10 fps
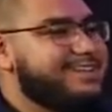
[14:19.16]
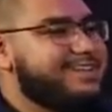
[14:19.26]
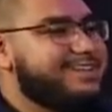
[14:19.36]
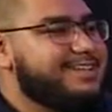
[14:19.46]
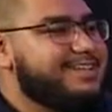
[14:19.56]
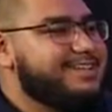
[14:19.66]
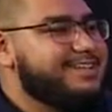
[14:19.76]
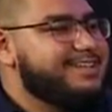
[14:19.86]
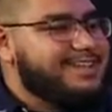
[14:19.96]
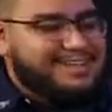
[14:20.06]

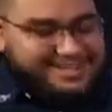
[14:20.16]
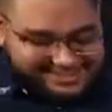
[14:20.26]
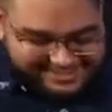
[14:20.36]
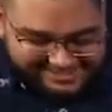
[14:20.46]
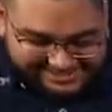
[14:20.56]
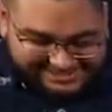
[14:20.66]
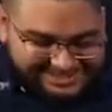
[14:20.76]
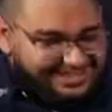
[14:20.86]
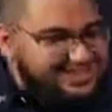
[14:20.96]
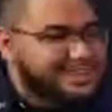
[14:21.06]

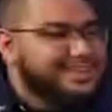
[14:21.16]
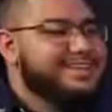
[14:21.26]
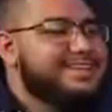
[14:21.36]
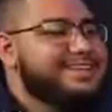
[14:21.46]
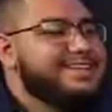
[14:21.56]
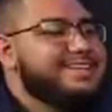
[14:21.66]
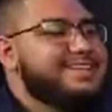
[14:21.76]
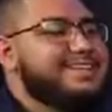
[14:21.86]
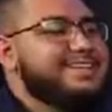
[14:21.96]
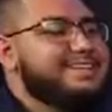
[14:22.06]

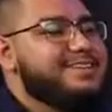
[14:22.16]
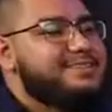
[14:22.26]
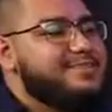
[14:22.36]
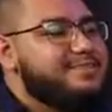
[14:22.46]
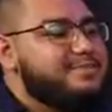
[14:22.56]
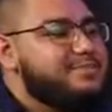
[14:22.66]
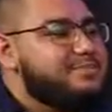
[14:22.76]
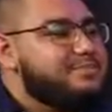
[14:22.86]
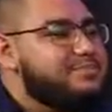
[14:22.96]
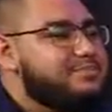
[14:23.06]

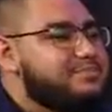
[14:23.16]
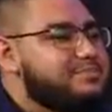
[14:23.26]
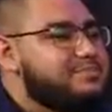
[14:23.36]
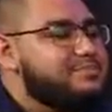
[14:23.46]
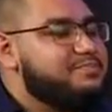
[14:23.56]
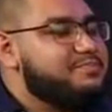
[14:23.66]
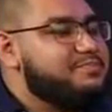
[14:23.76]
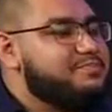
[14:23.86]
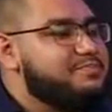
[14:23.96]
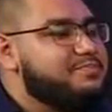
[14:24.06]

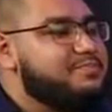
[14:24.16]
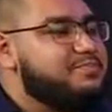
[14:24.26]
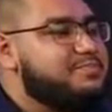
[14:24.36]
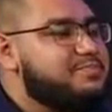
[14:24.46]
[no speech]